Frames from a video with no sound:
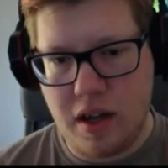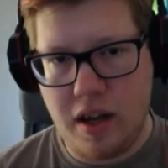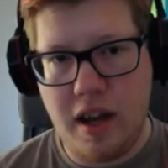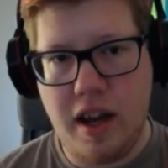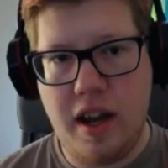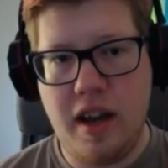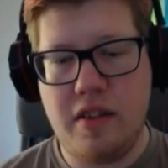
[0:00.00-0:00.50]

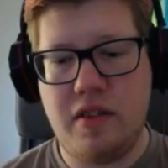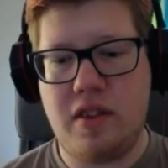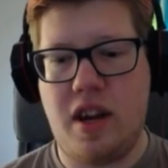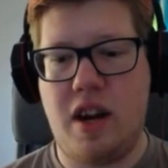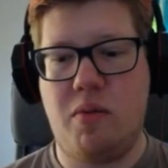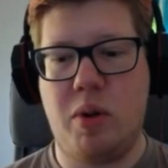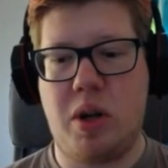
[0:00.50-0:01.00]
And
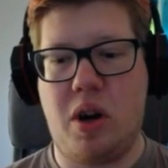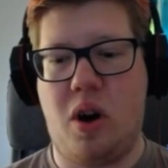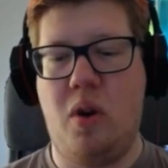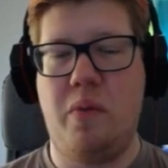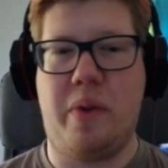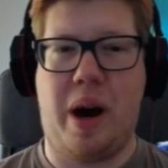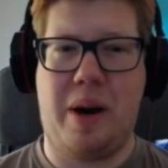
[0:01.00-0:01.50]
there we
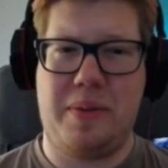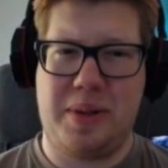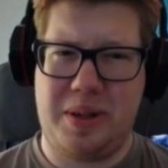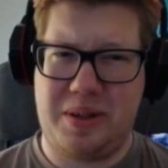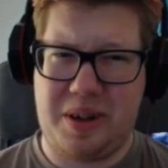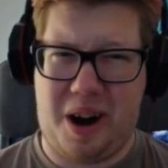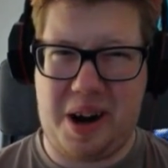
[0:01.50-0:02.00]
go, down in
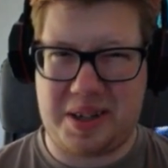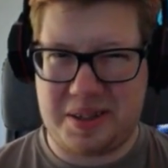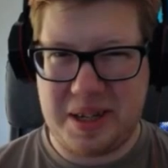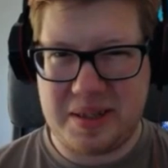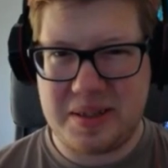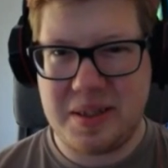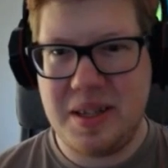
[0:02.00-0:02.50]
the
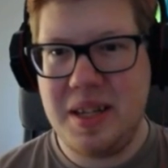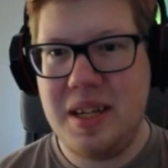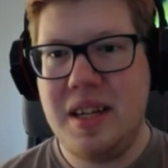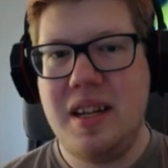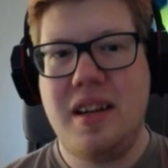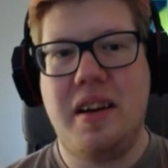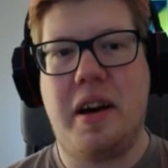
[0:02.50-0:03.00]
darkness.
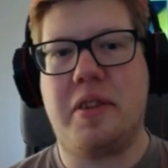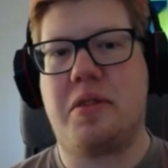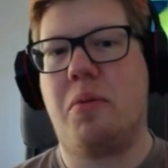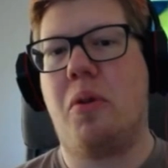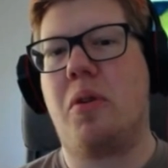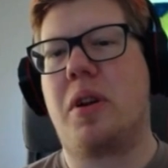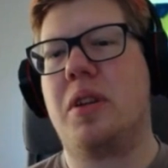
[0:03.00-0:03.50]
As you
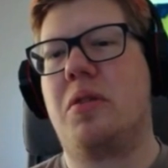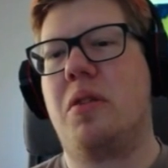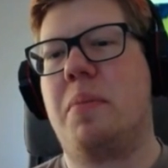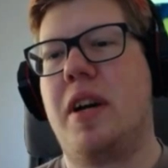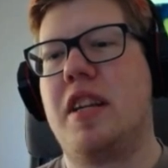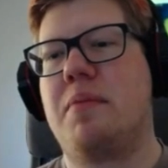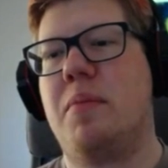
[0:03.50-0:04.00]
walk into the
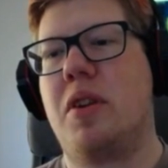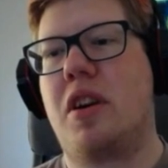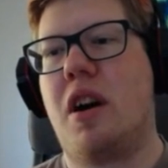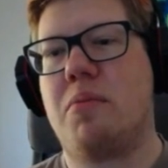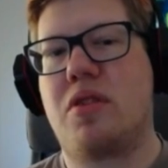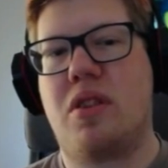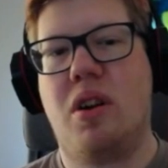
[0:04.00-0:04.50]
basement, you
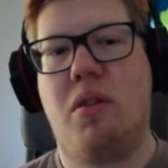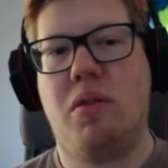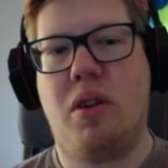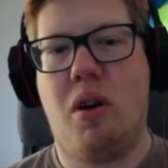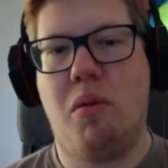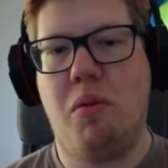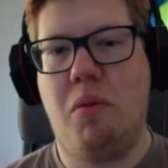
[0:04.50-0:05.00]
come slowly
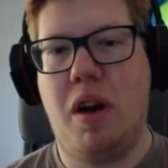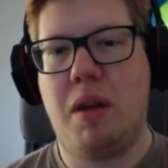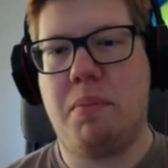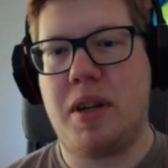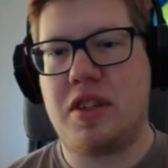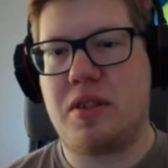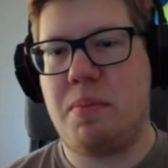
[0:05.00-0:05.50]

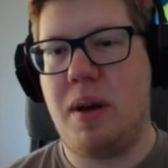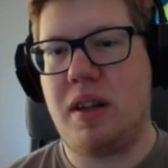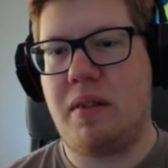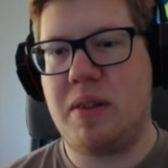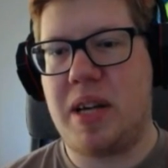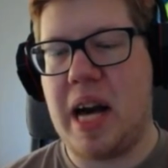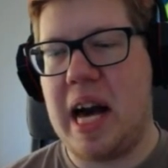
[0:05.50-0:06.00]
overwhelmed by the smell
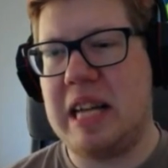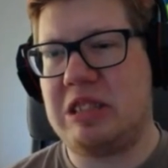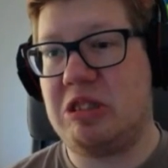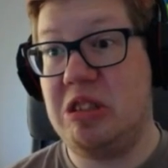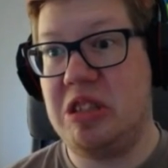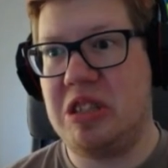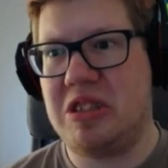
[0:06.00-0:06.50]
of
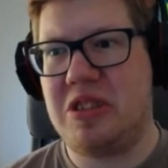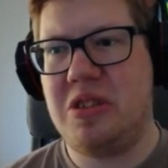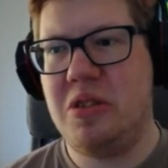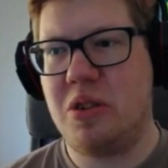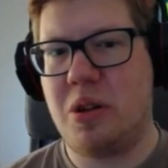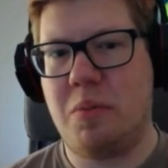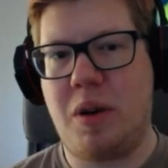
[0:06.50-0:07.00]
gas leaks.
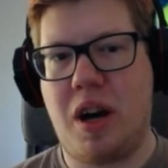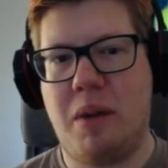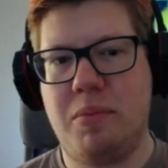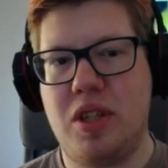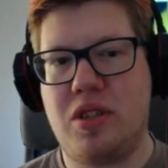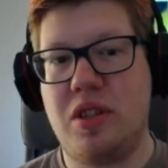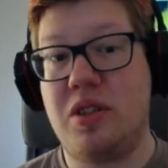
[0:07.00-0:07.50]
You can
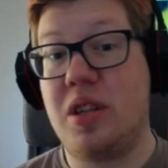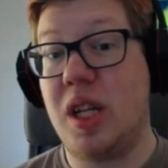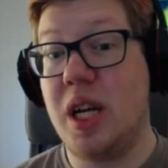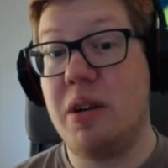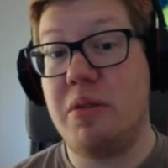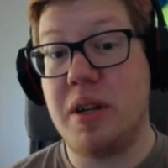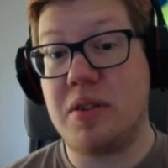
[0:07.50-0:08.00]
become decent
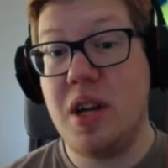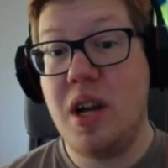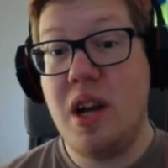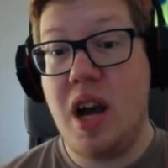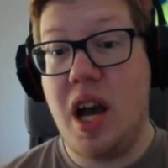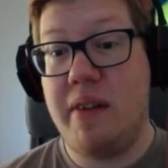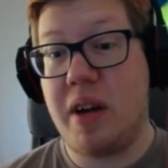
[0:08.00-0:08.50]
delirious,
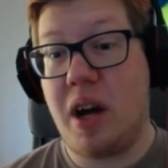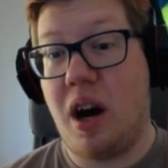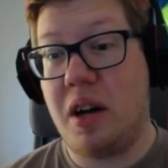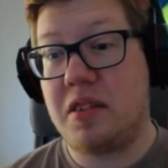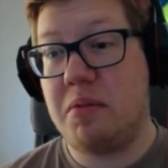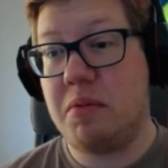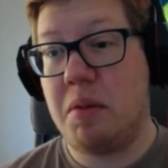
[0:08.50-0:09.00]
having a
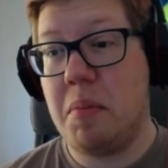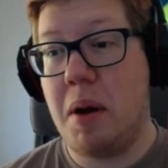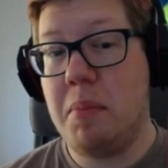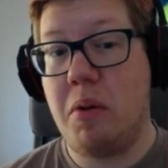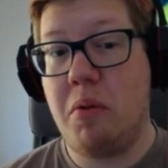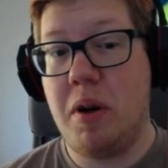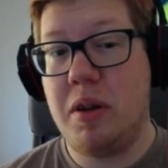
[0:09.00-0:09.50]
hard time
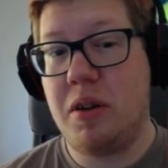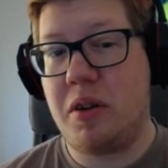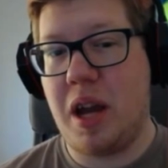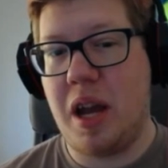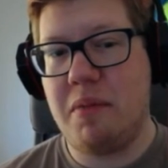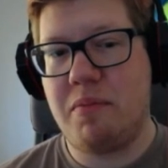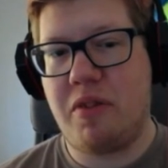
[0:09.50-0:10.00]
remembering where you
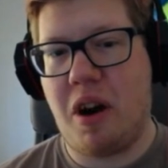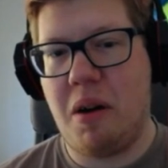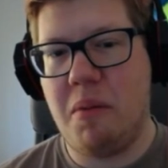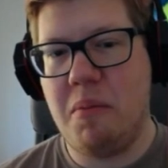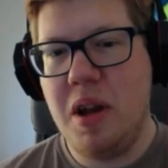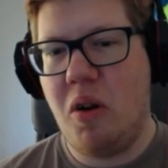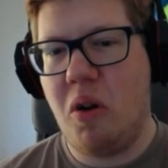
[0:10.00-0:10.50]
came
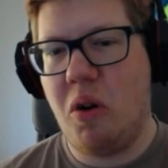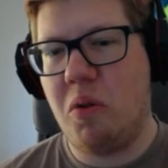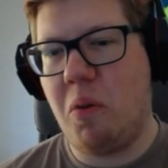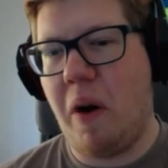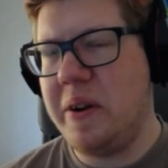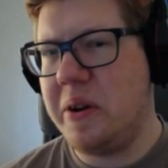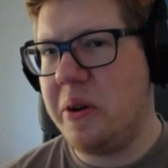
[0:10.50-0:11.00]
from or
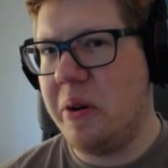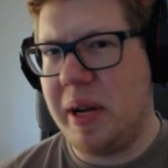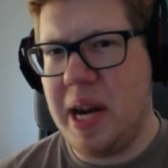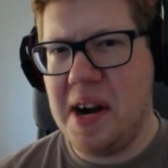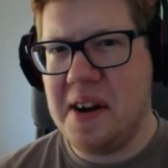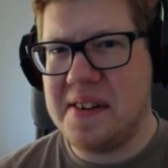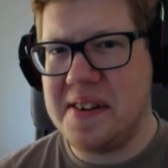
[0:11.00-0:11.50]
why you are
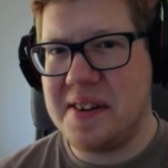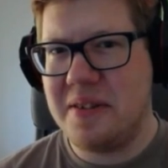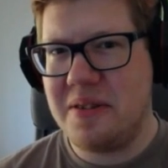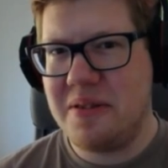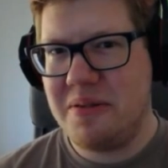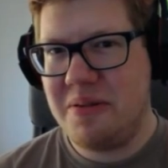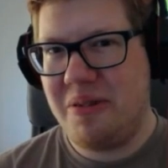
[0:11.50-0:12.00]
here.
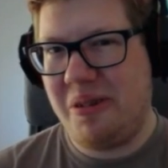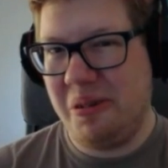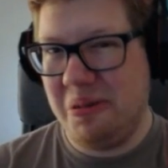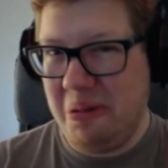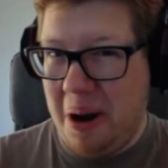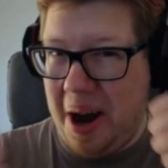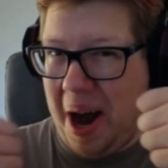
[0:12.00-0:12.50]

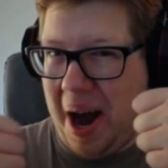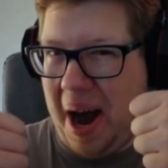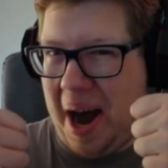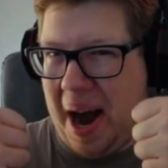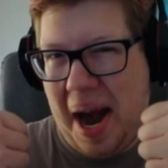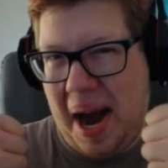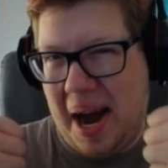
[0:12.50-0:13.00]

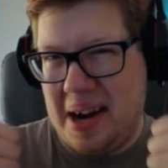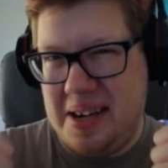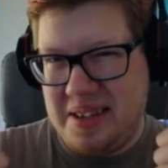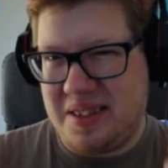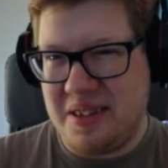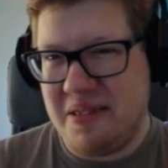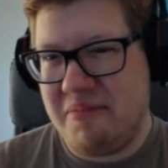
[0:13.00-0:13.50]

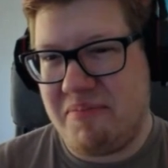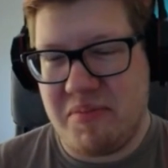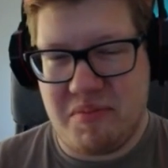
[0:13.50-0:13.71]
Great!